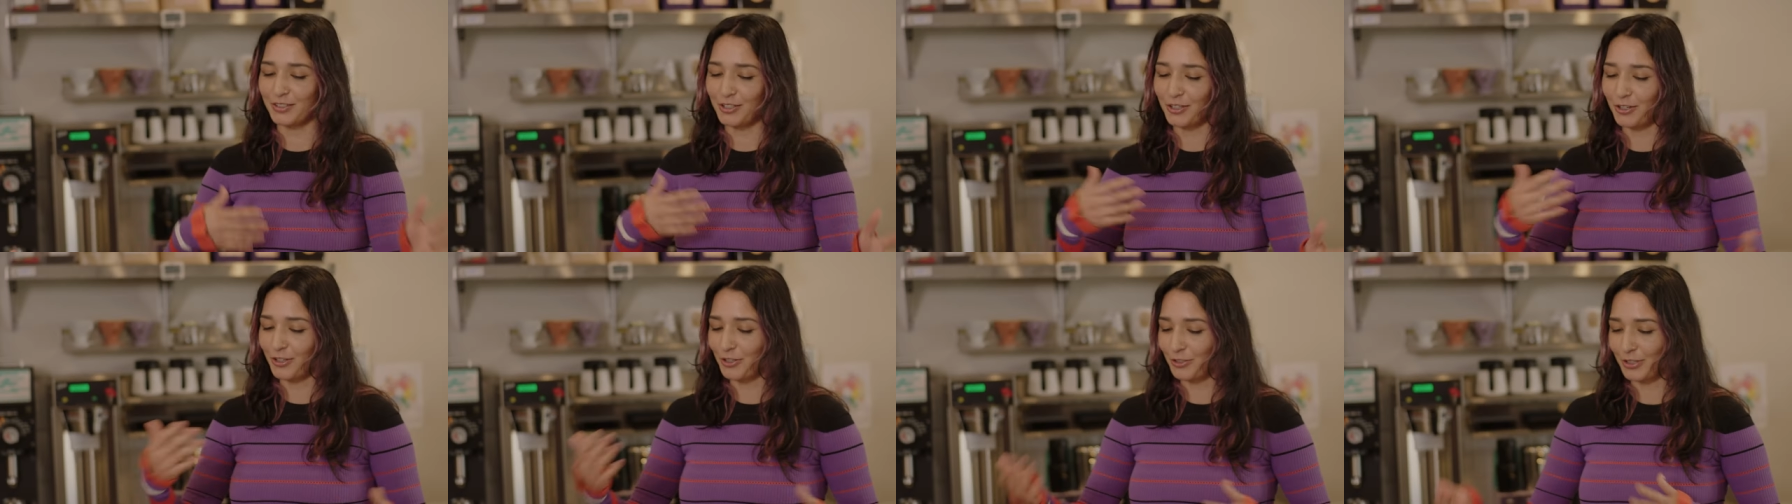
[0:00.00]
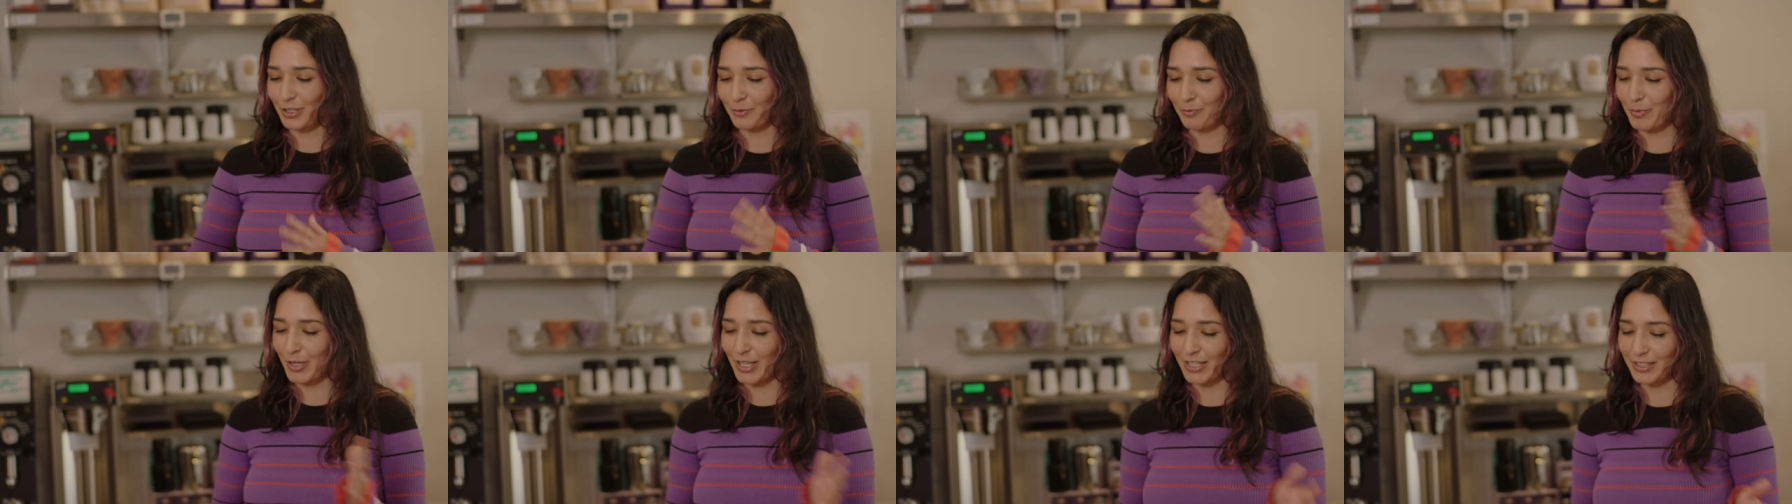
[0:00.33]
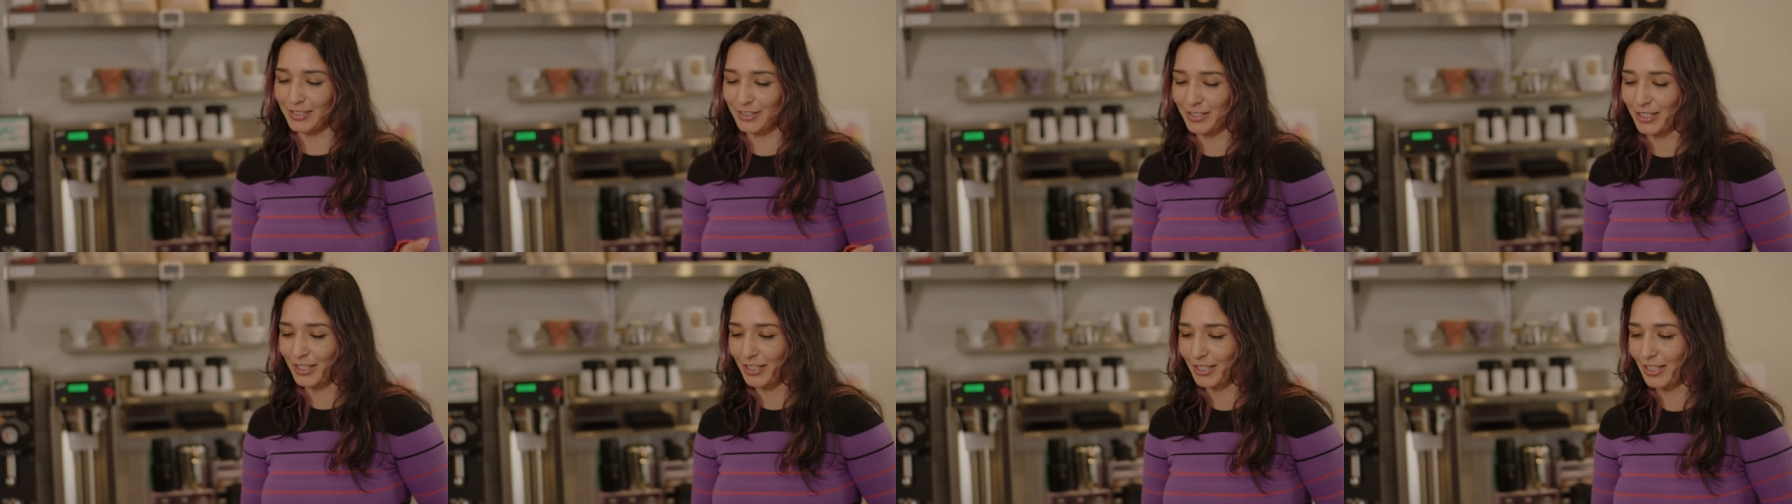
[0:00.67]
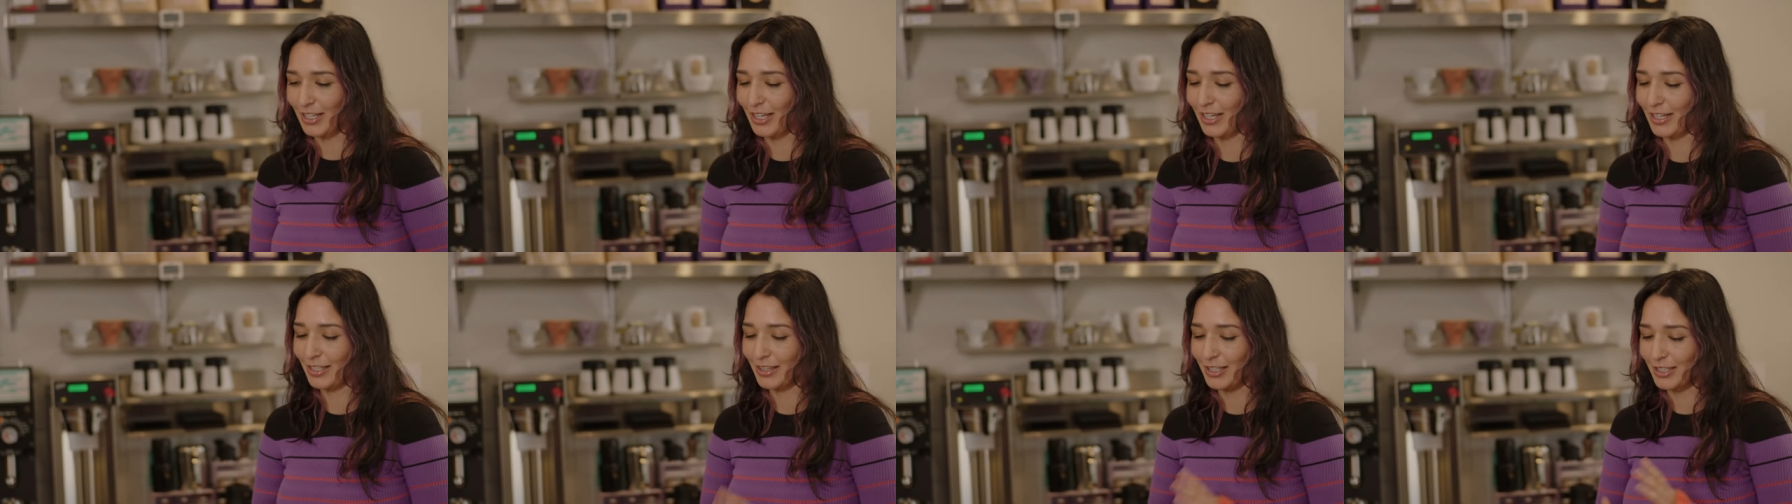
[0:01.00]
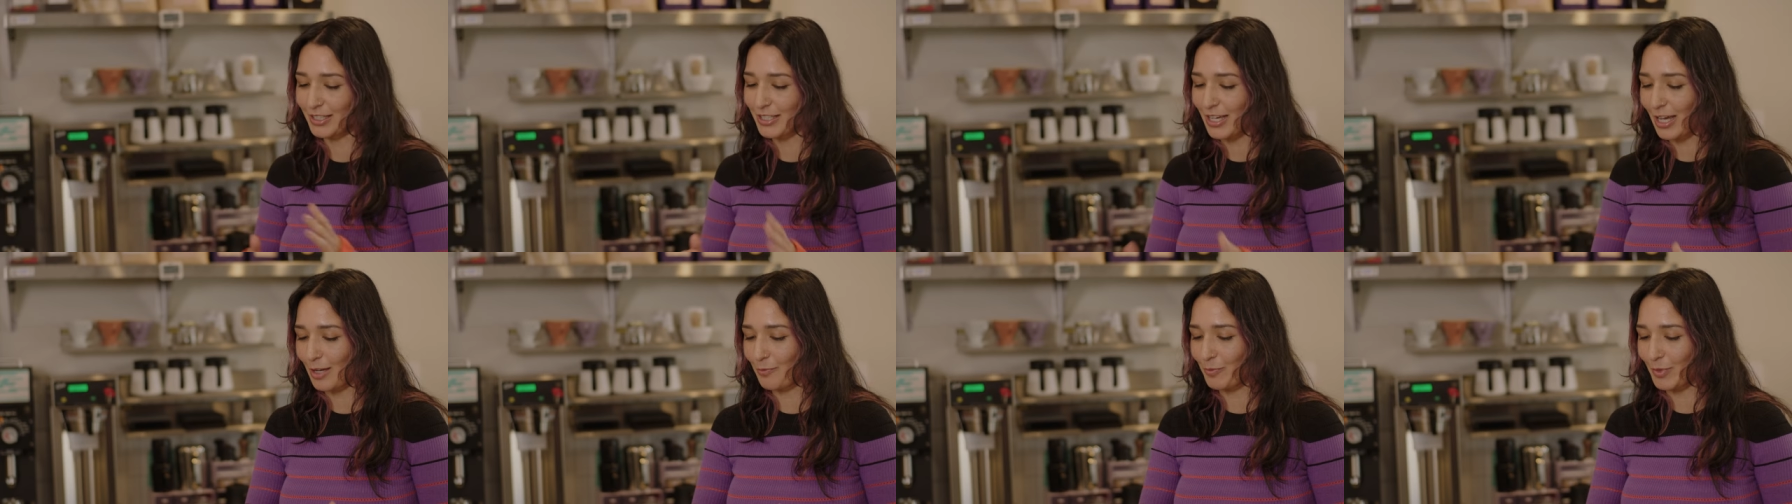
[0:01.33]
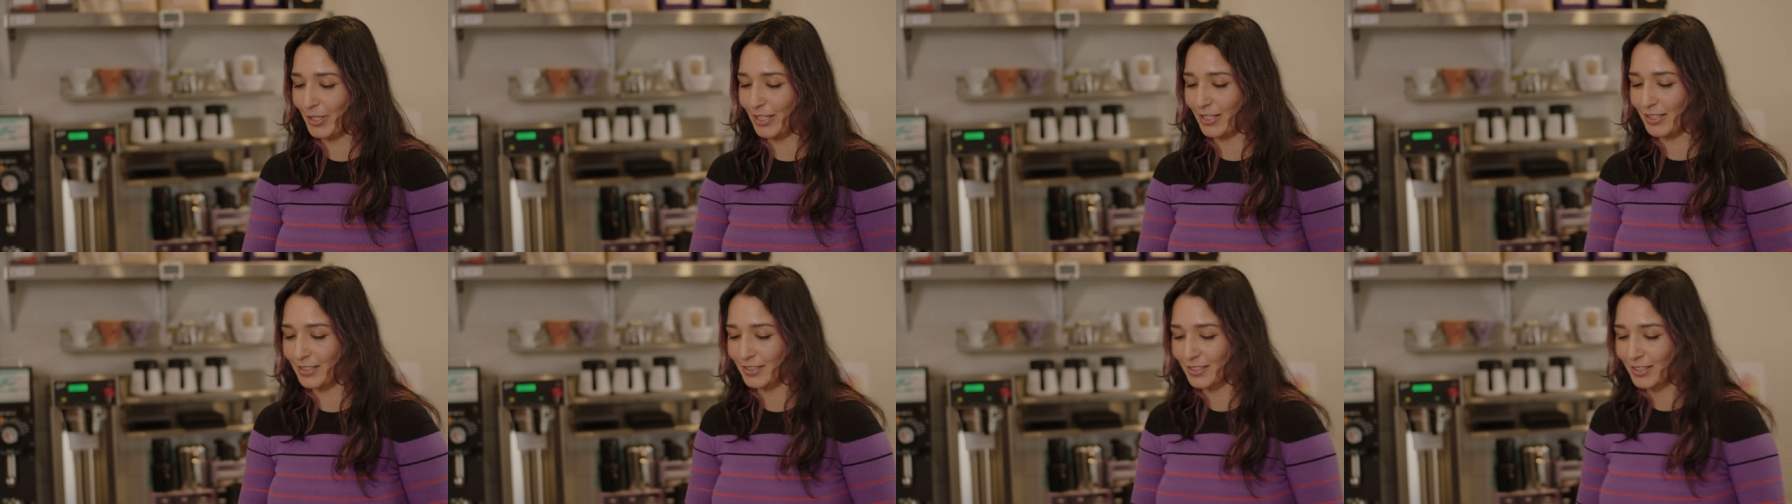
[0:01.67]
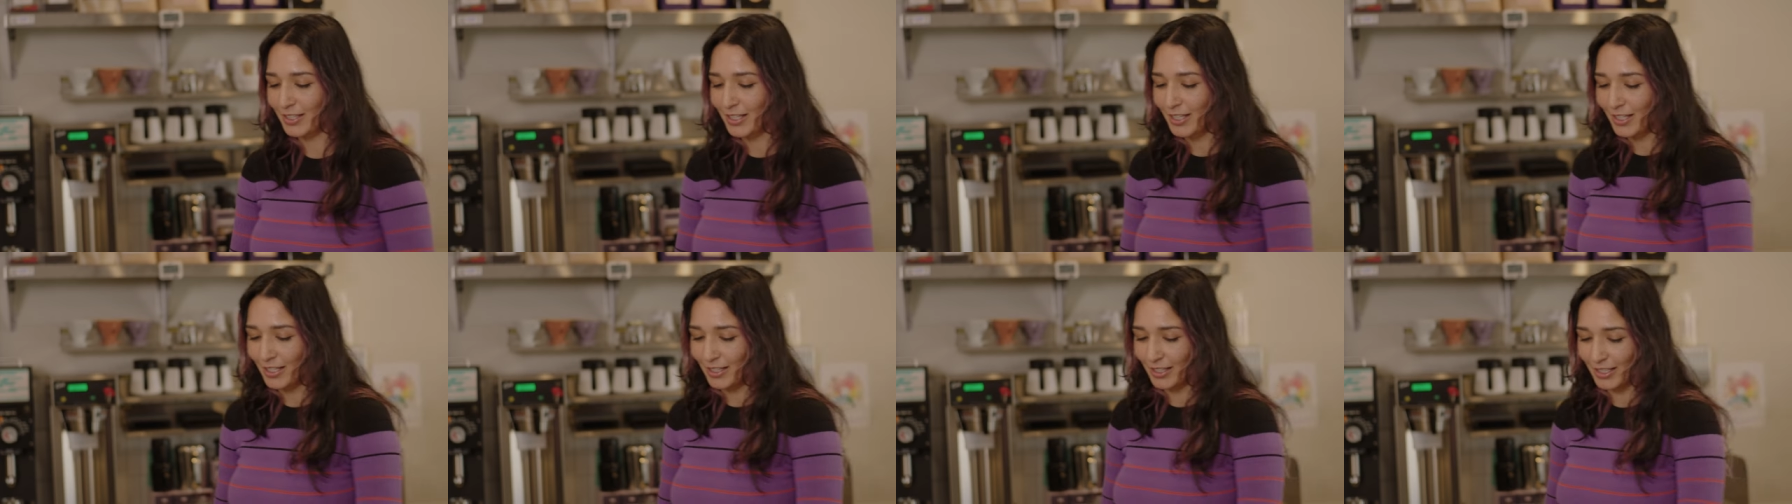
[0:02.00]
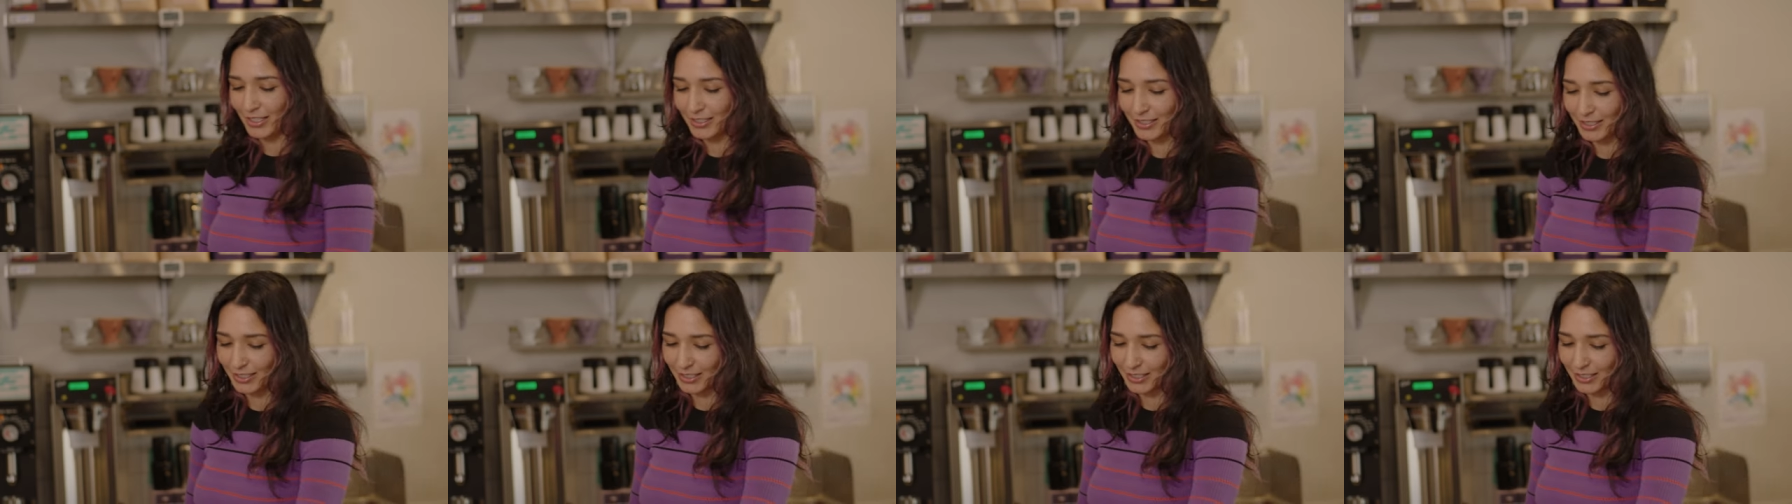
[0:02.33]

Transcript: all depends on like the type it is. This